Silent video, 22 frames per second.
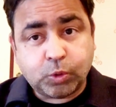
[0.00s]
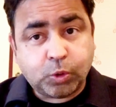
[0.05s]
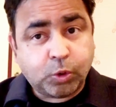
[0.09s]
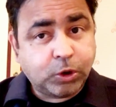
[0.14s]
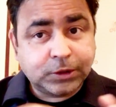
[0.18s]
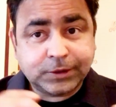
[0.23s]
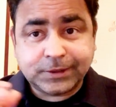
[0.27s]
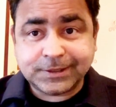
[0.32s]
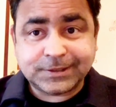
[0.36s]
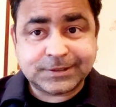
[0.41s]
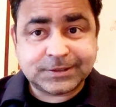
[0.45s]

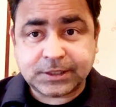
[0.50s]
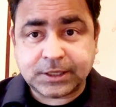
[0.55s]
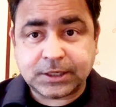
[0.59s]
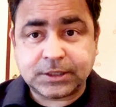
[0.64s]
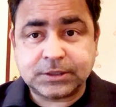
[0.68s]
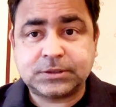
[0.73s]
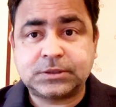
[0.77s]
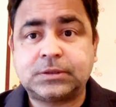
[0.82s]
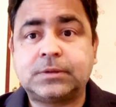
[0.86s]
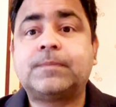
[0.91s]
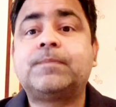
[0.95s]
all these
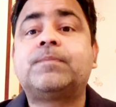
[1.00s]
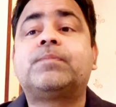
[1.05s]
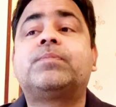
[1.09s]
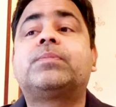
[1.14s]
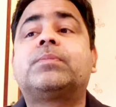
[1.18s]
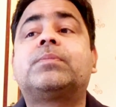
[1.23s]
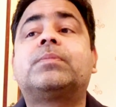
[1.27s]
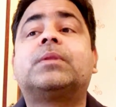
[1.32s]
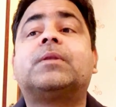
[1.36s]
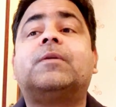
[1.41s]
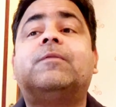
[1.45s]
things
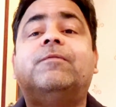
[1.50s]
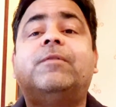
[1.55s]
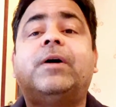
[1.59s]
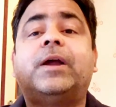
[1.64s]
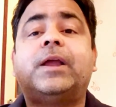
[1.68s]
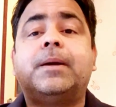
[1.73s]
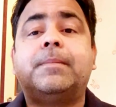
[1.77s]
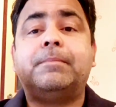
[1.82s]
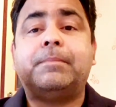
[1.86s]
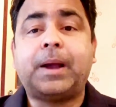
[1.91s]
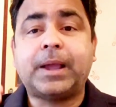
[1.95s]

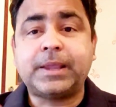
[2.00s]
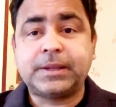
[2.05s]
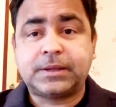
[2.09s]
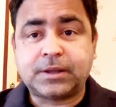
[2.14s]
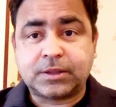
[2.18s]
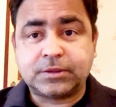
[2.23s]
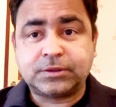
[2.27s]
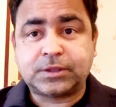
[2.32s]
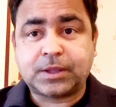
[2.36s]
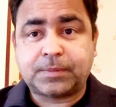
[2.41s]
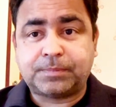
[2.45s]
via My
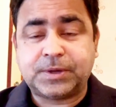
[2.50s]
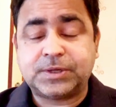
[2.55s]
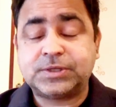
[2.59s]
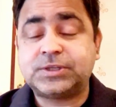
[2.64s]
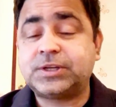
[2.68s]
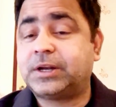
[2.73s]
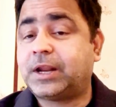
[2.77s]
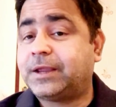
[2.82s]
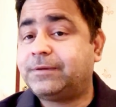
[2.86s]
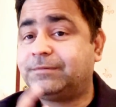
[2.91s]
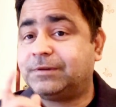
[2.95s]
Kanta page,
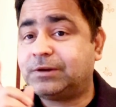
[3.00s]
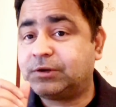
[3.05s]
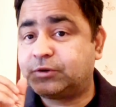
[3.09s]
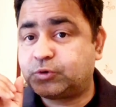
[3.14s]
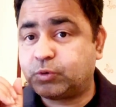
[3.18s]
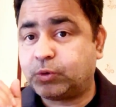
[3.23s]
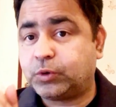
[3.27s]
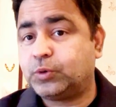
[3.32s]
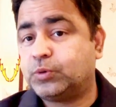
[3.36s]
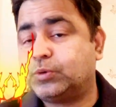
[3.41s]
and I will show you